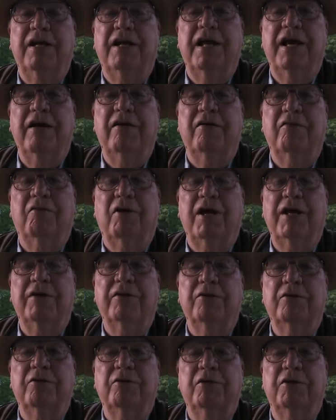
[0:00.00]
down, ran
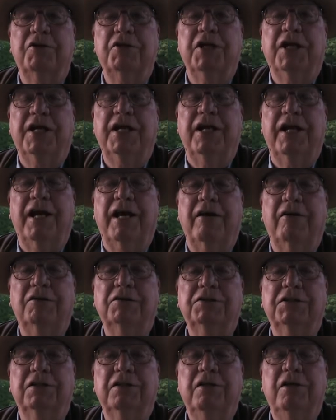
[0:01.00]
through the chicken
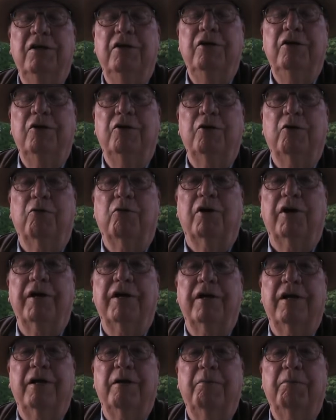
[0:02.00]
house, tore it
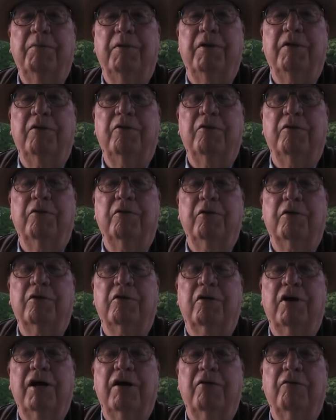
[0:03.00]
up and threw the
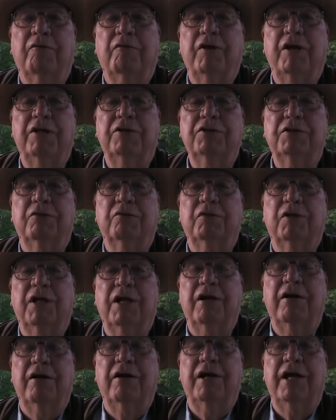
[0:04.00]
corral fence over
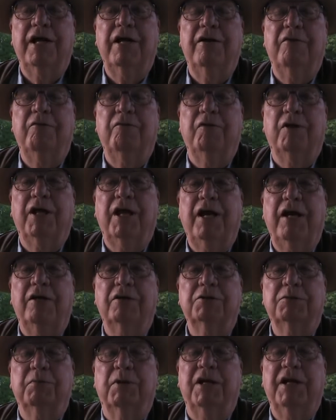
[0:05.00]
there and headed for the
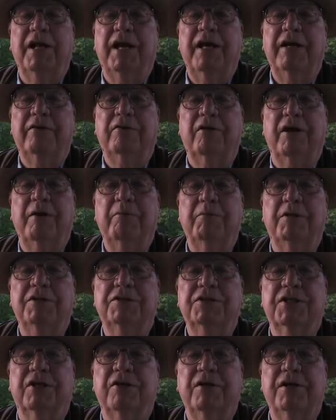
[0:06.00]
house. My dad grabbed his
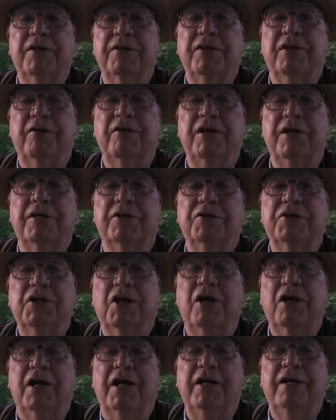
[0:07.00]
30-30 and
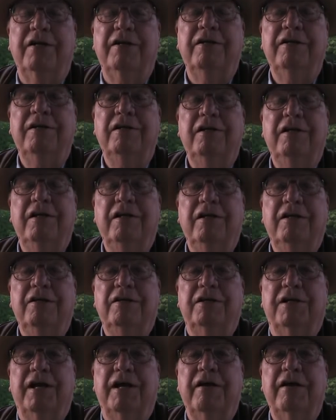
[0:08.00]
shot it.
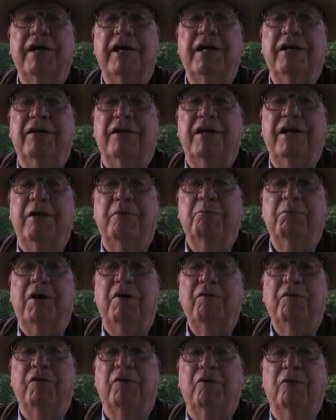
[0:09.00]
Now he had a dead
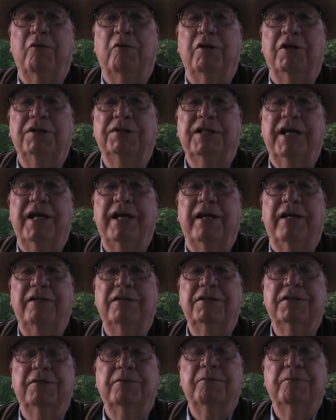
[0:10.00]
buffalo on his hands.